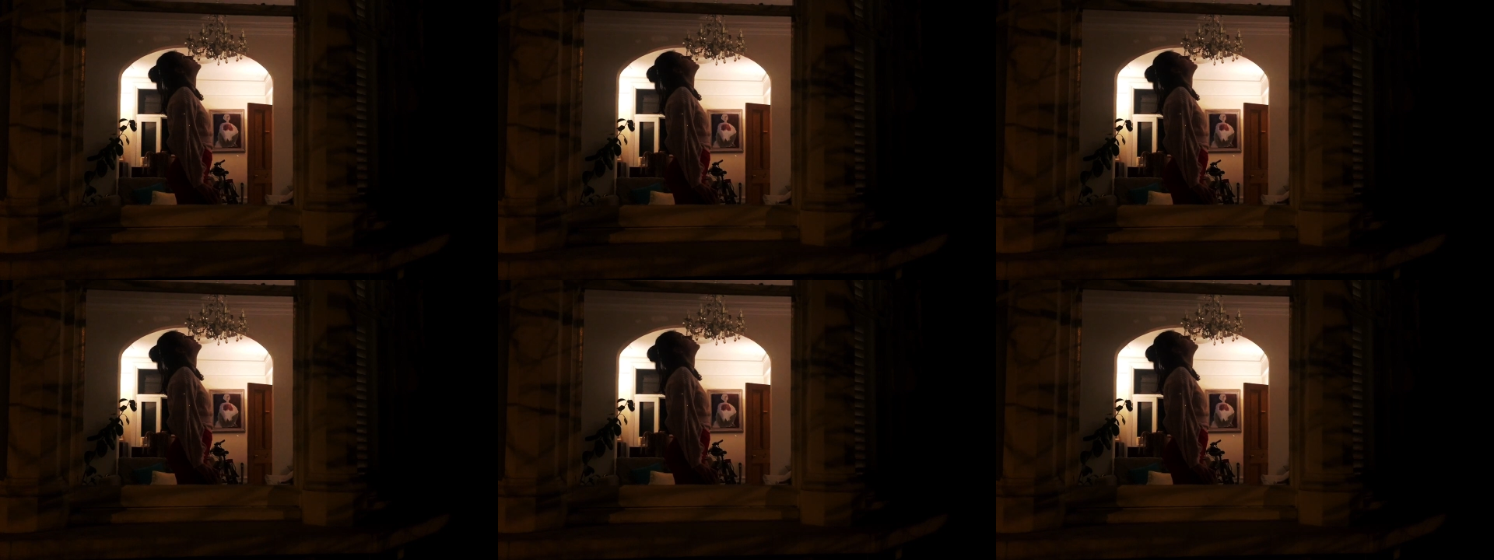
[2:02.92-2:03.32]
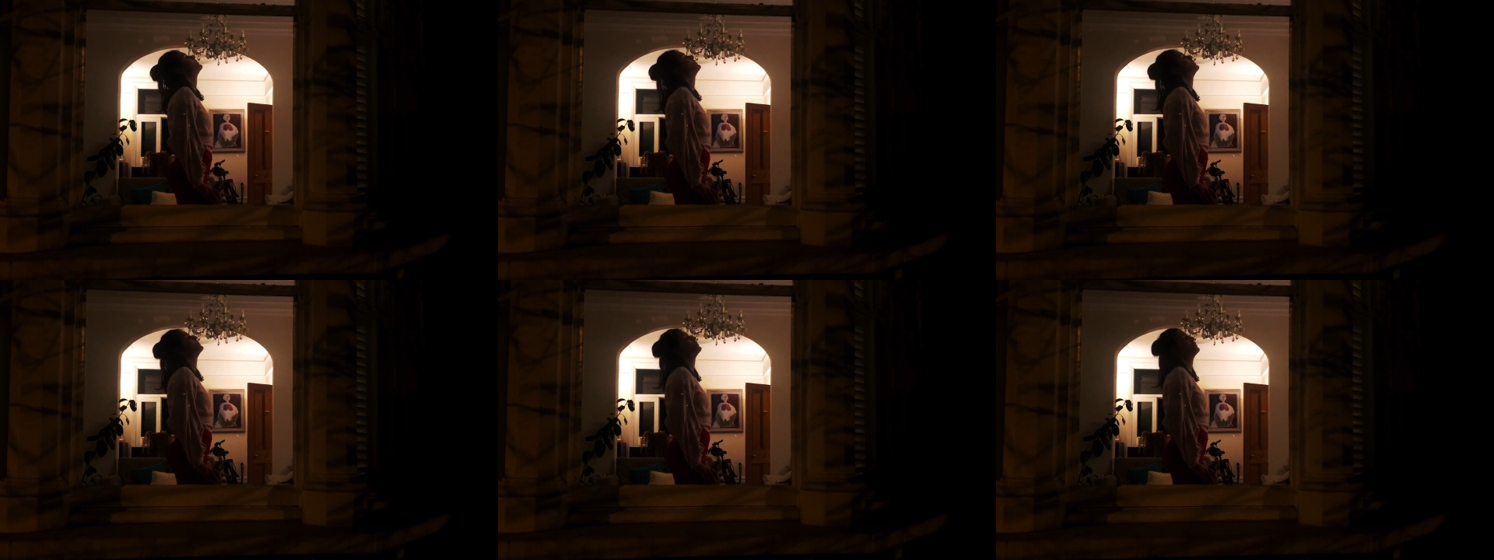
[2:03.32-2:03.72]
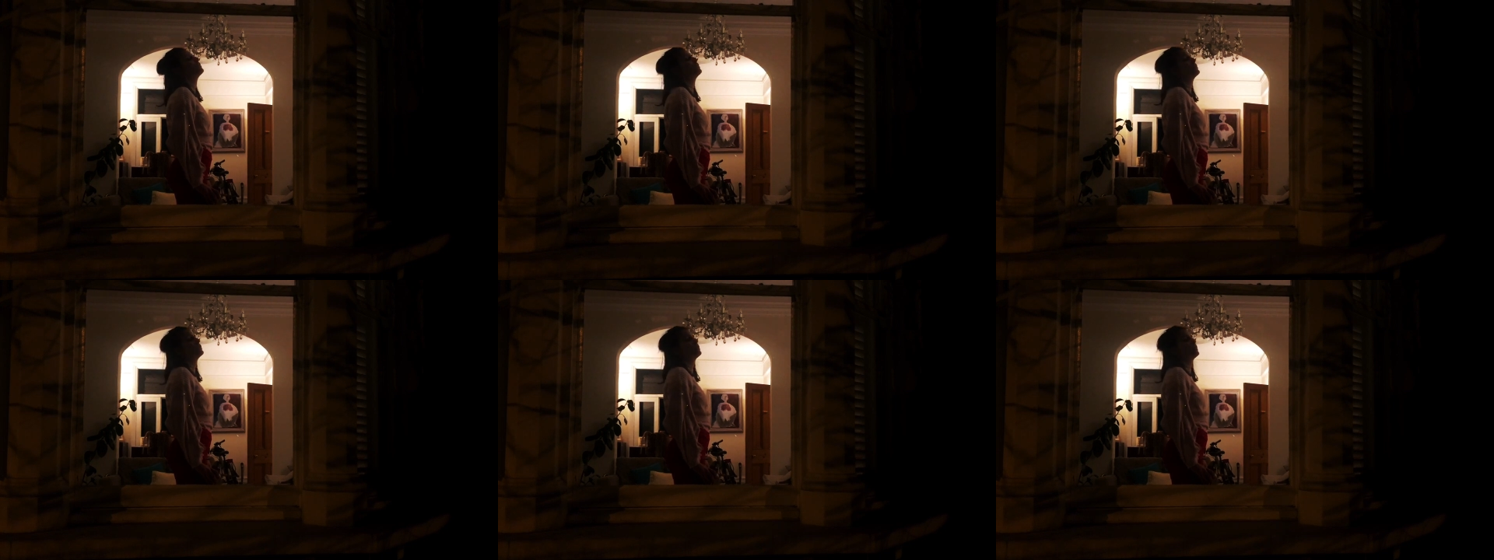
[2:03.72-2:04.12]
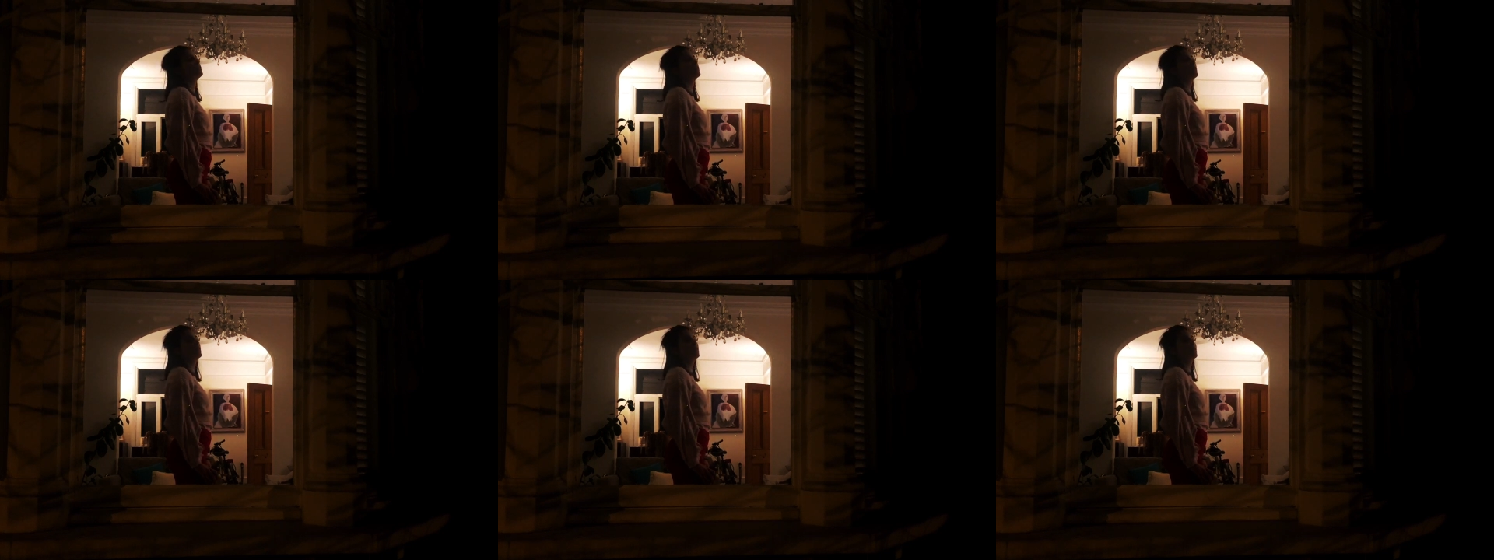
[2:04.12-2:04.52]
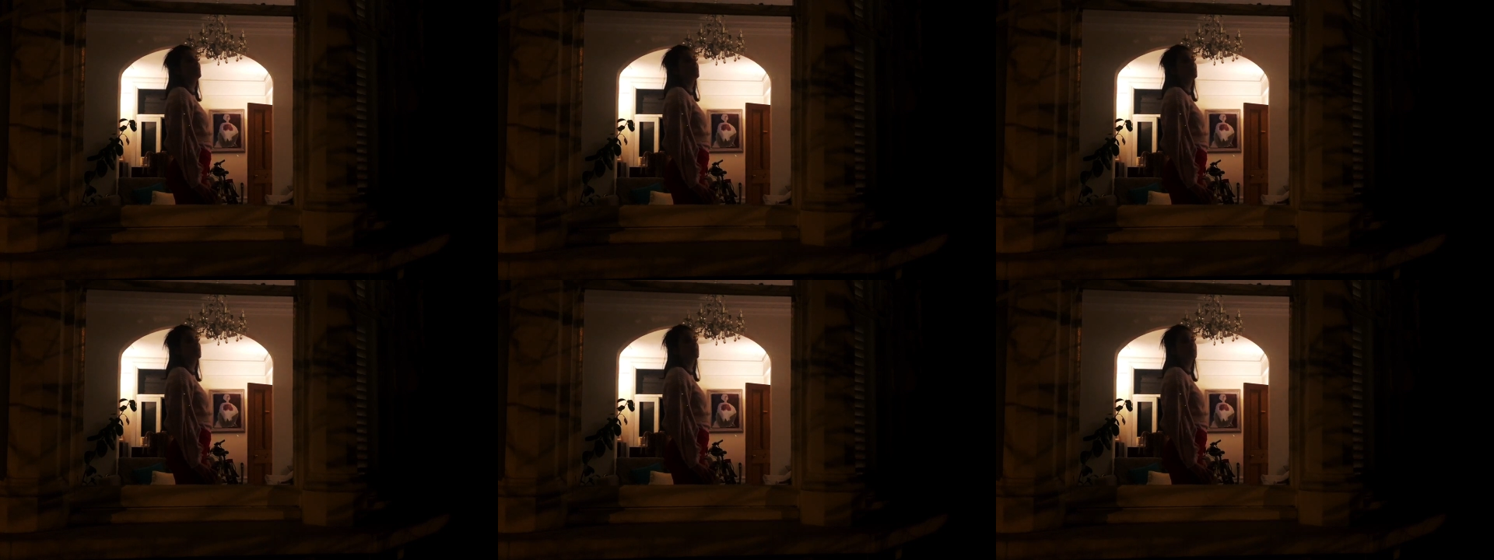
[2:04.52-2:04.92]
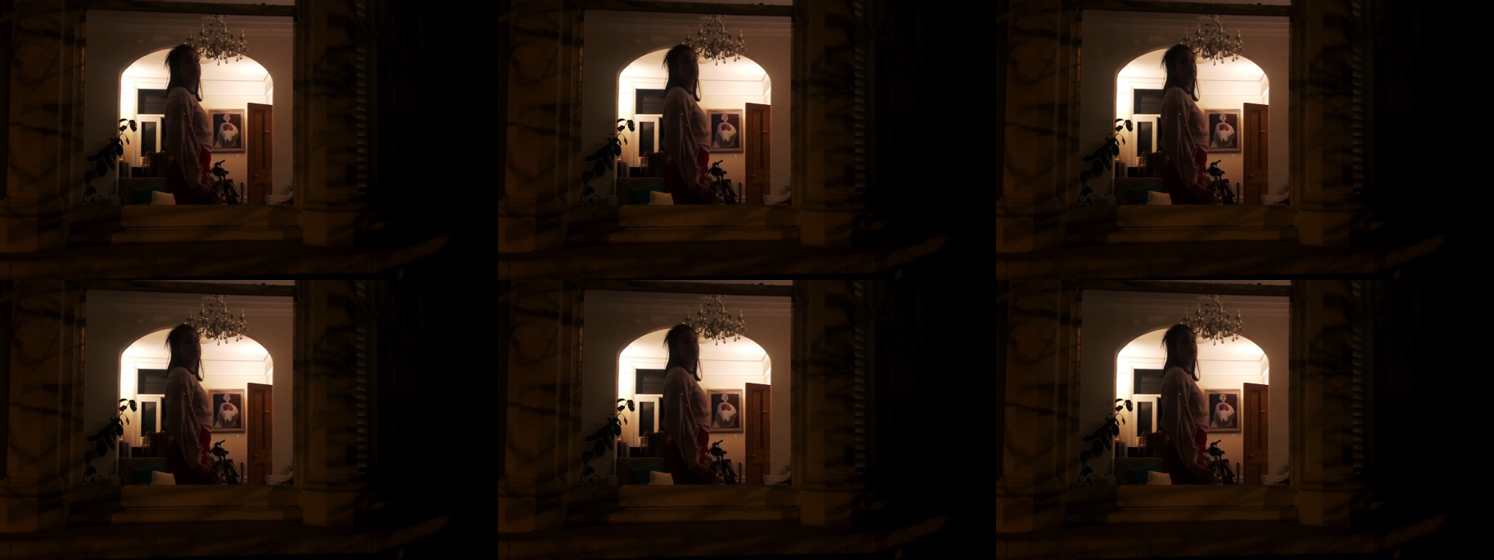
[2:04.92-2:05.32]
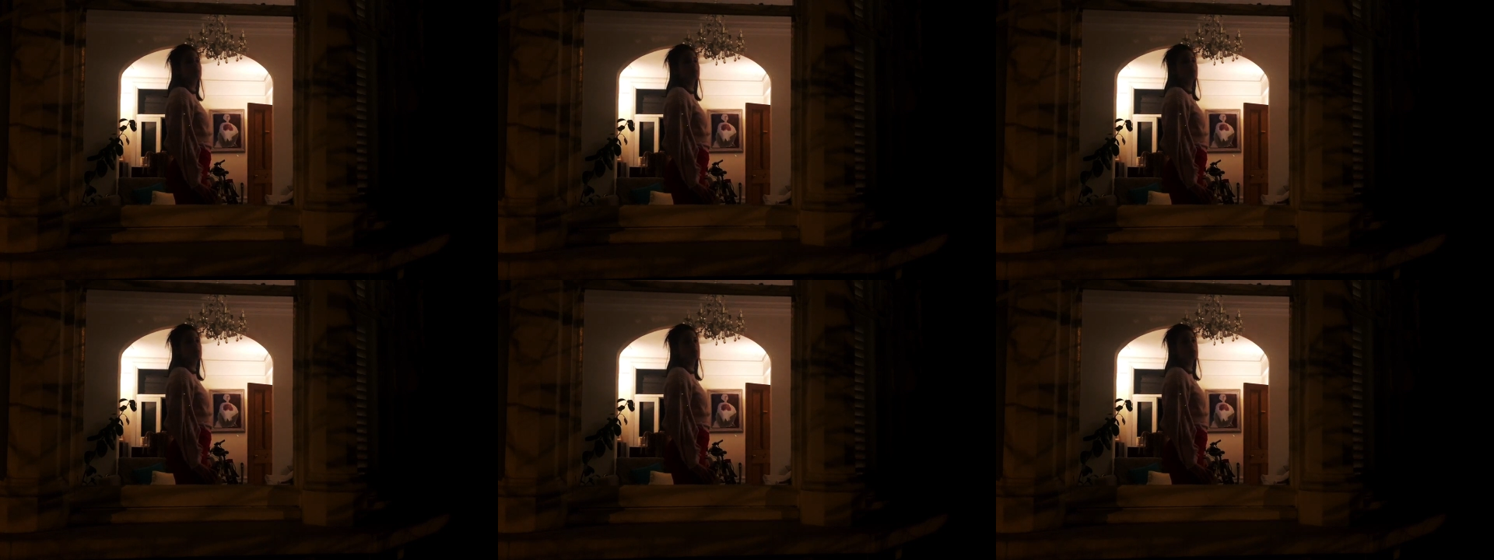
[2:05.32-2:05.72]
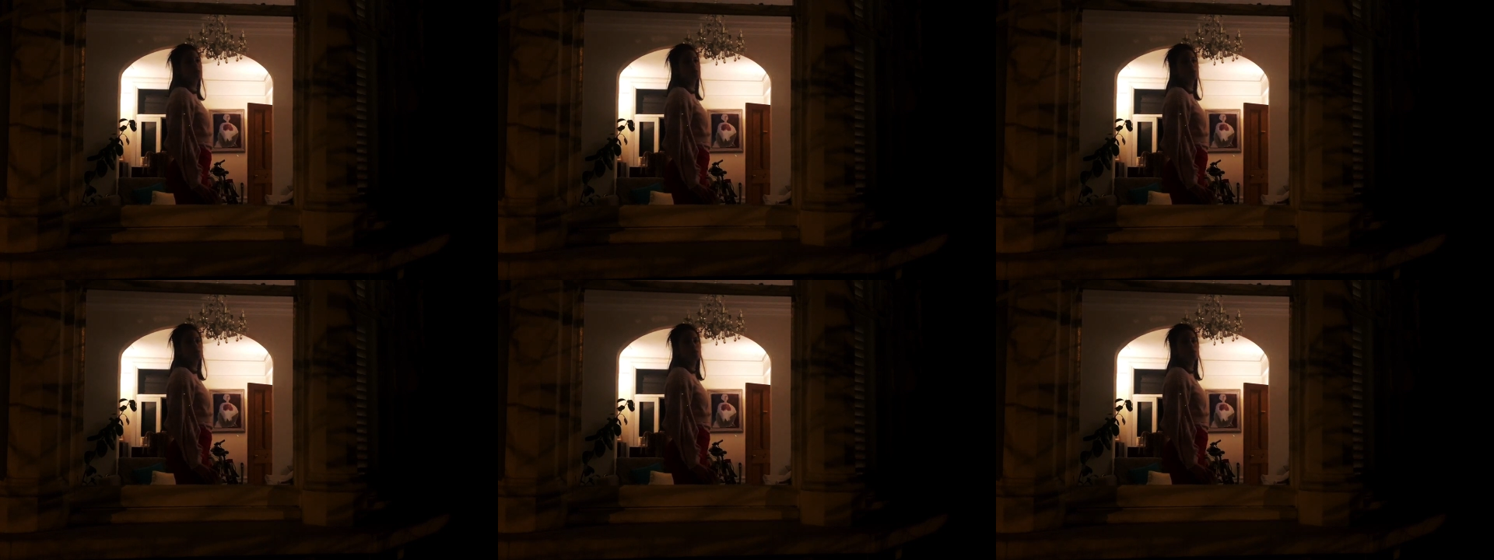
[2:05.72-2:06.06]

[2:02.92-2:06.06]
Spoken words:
[unreadable: no face in view]